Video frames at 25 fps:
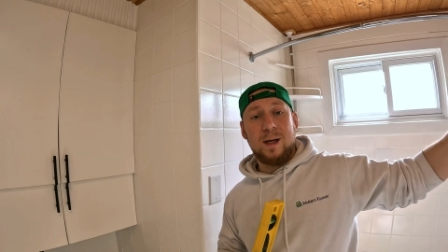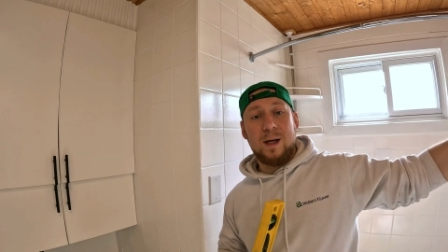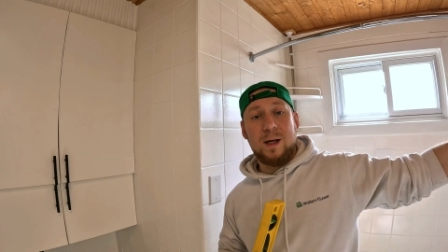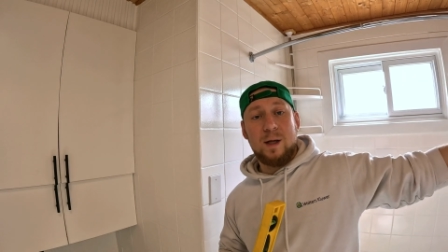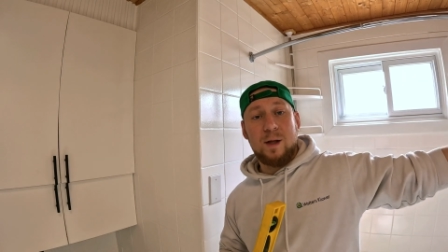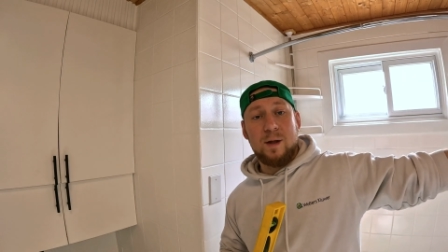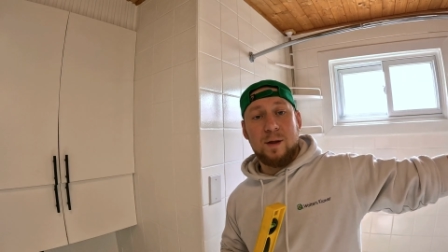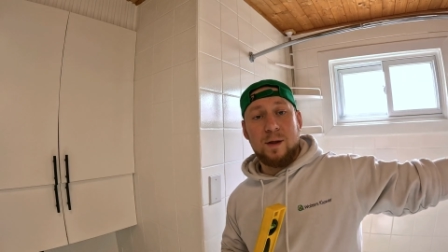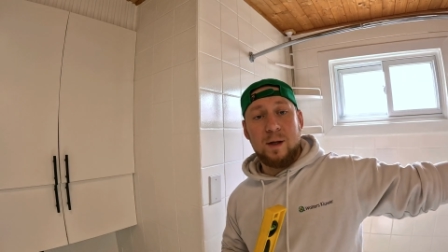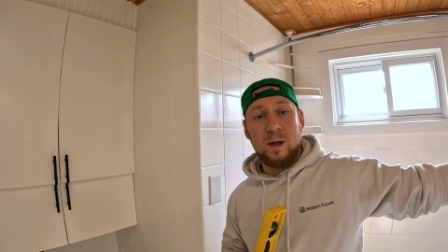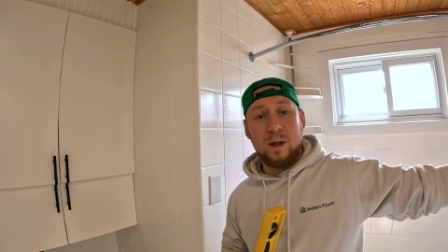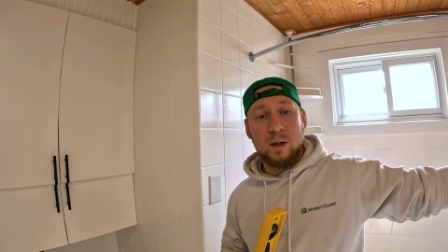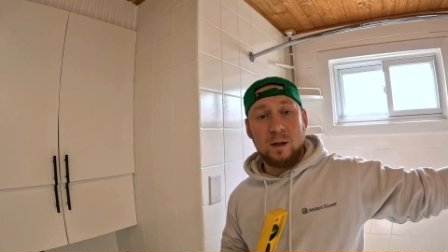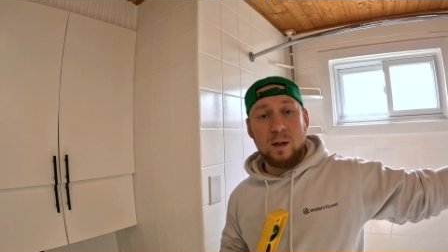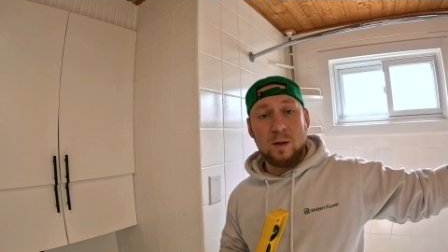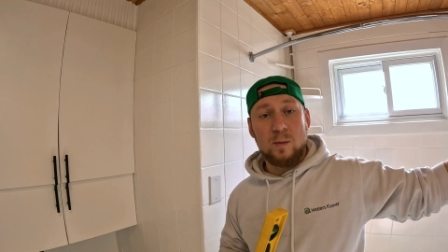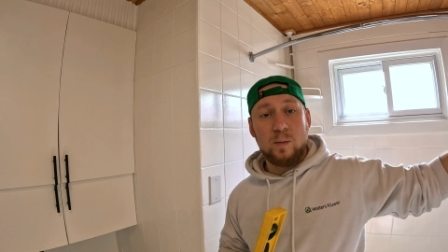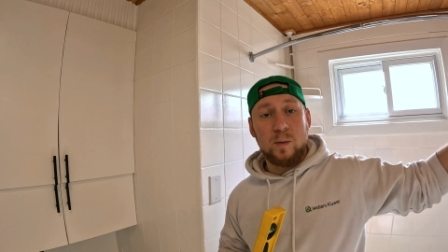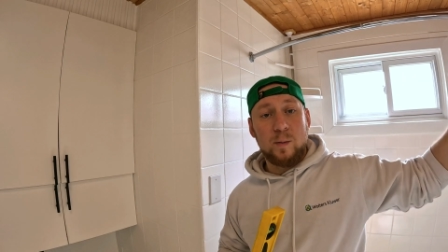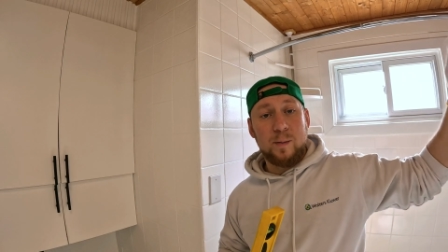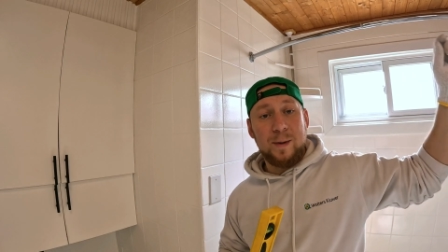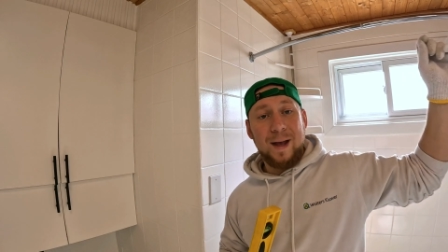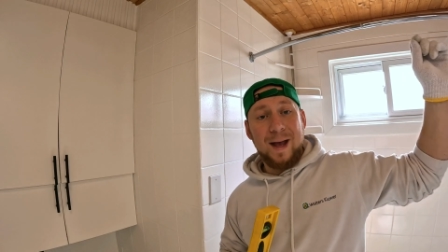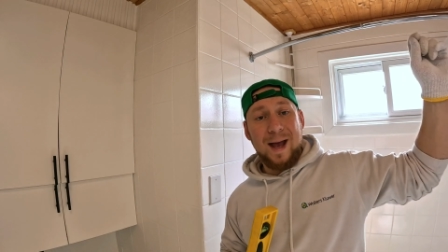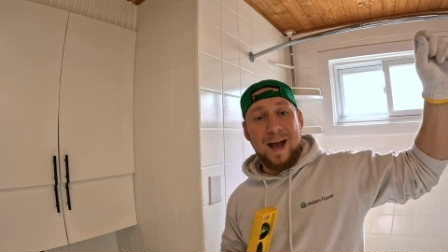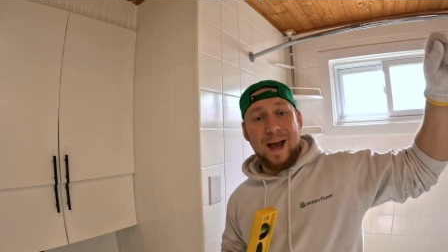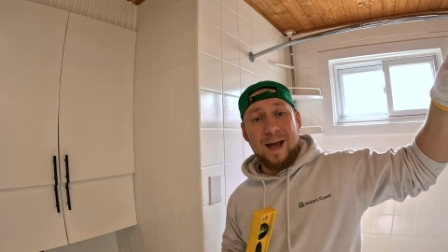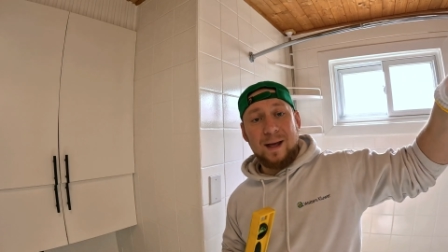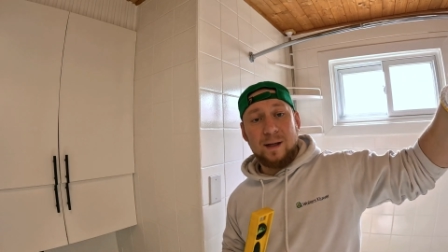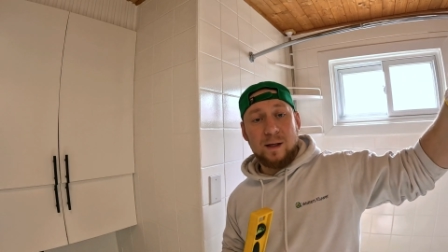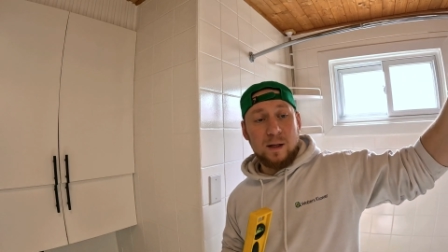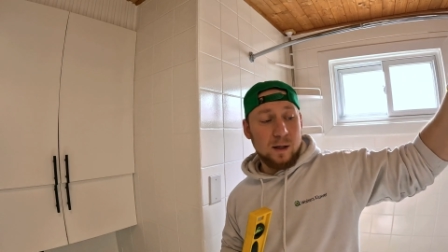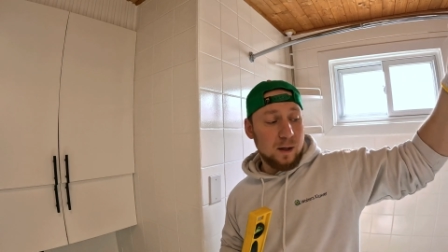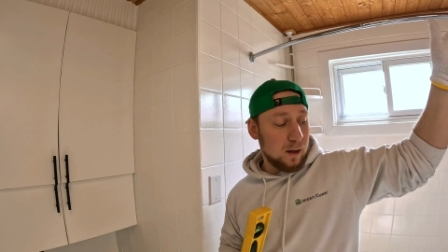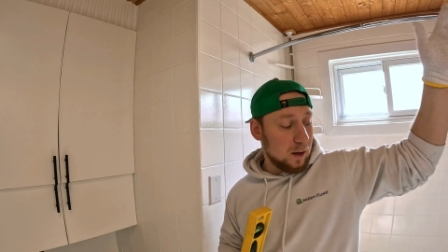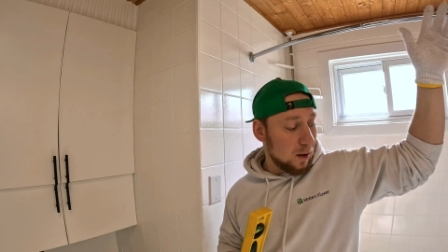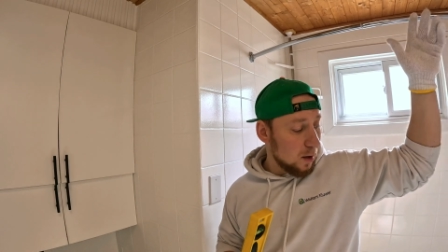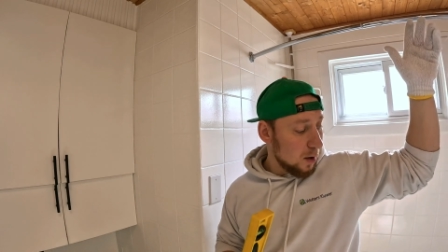anything that will be
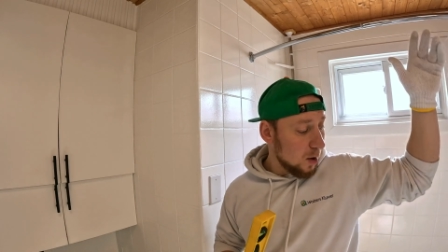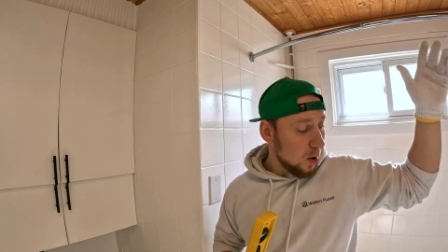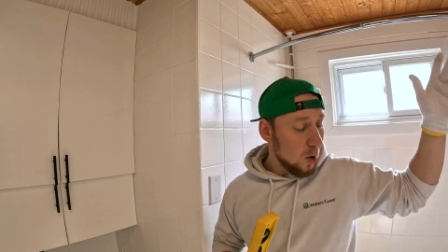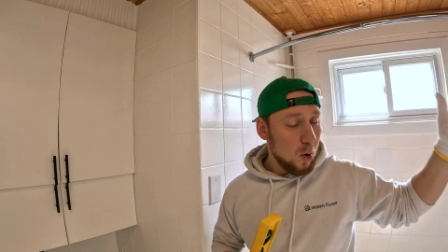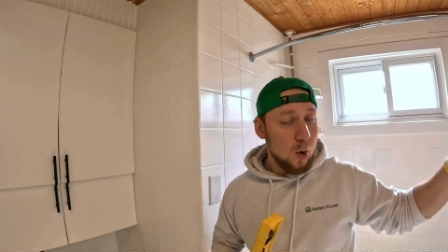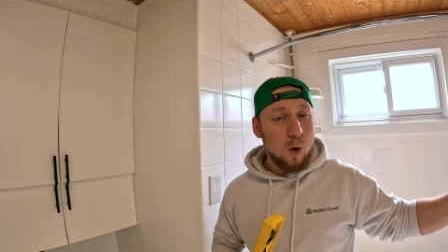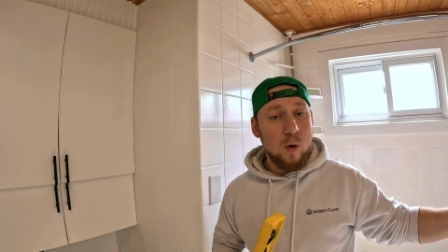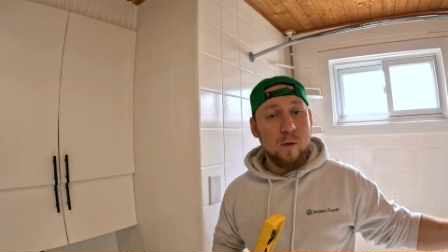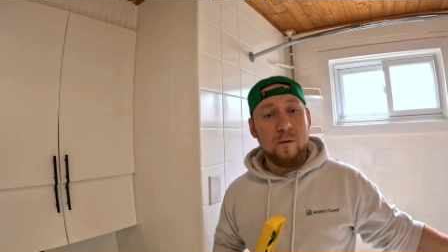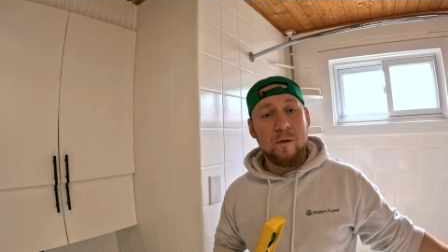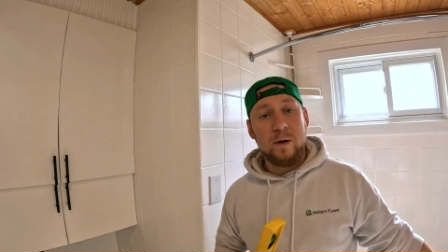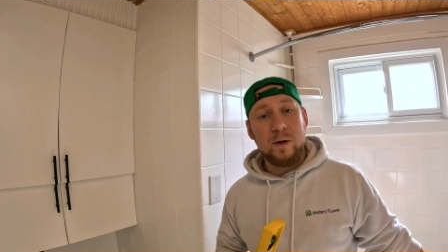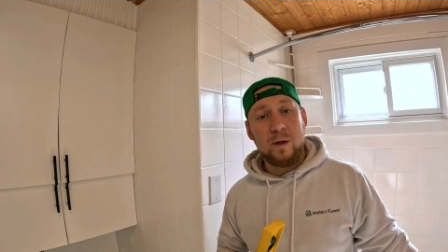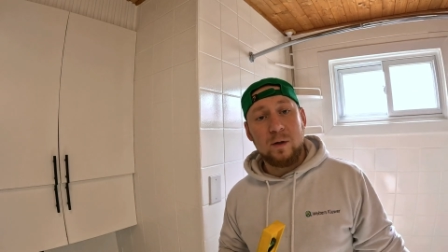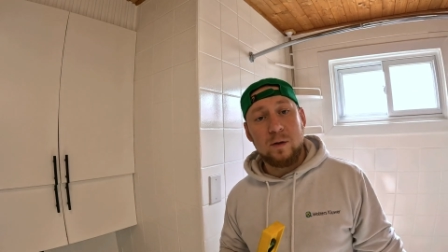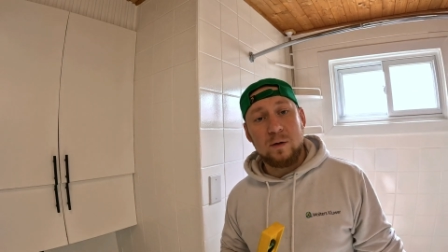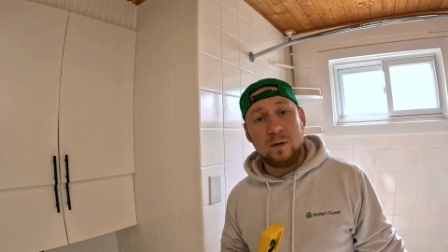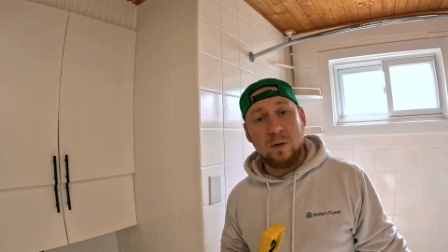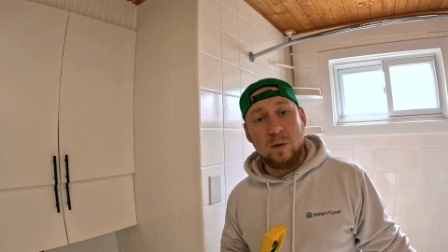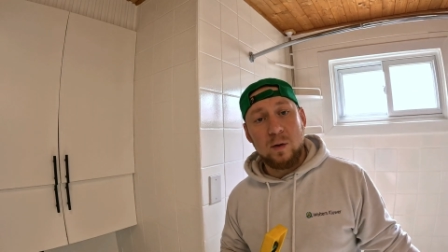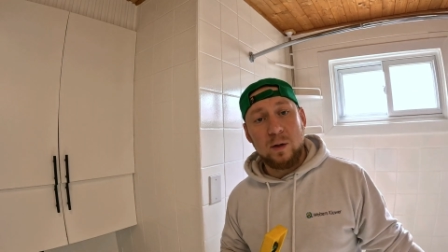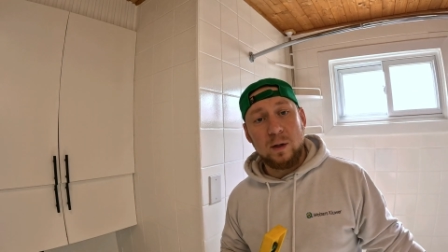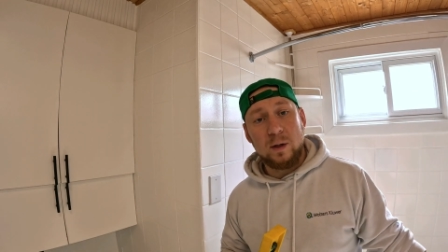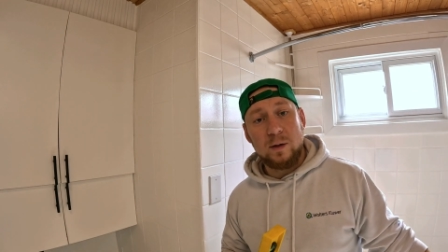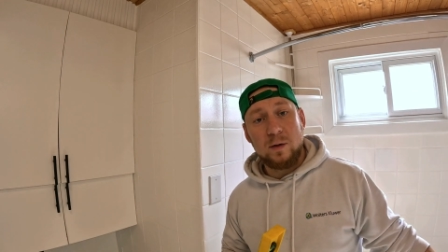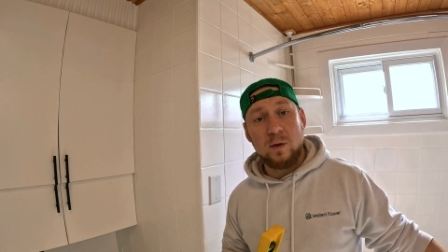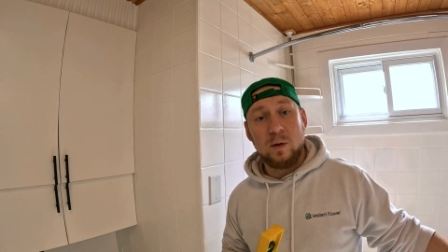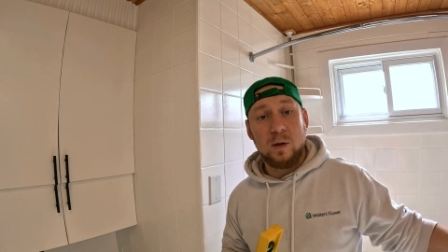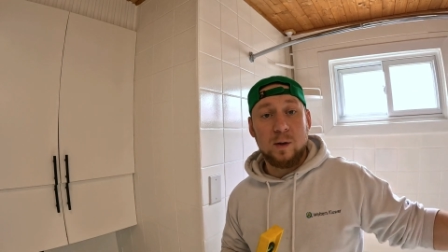hanging over your toilet.